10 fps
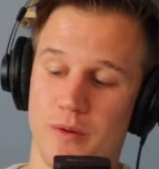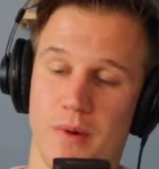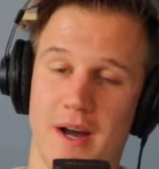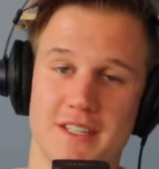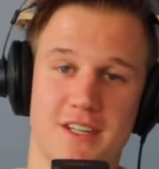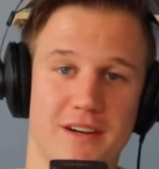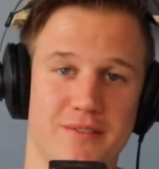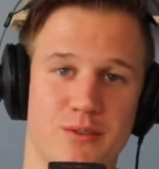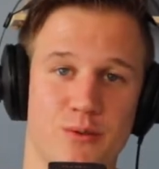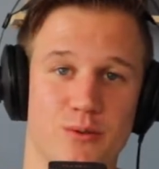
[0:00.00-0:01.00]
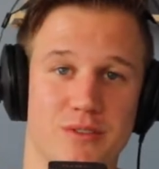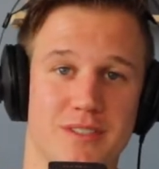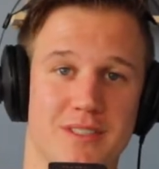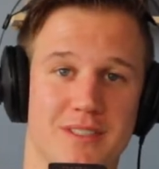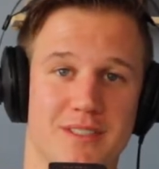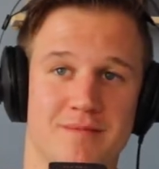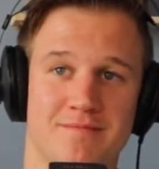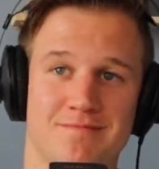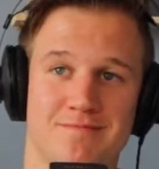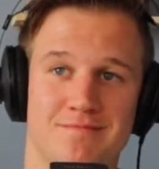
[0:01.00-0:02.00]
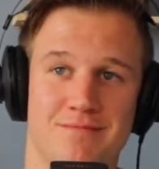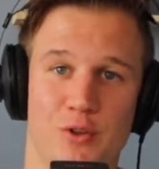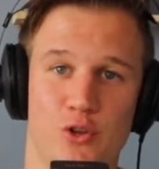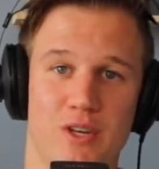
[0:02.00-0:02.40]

Minecraft tools. You